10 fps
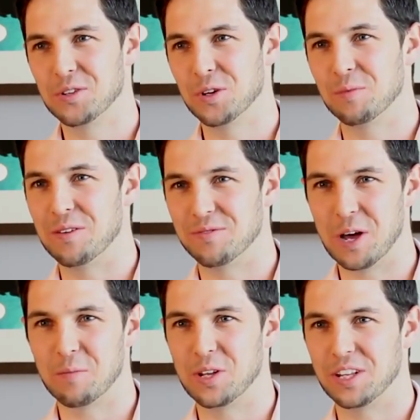I told my
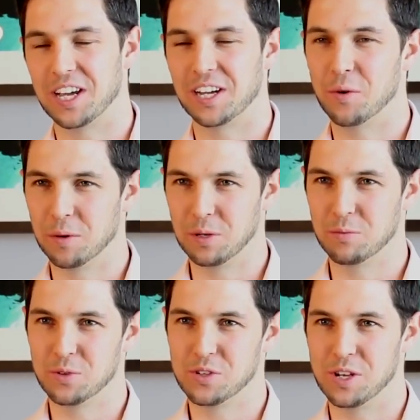family, like, I want to
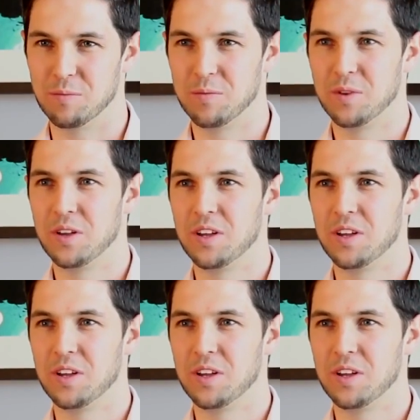be Muslim.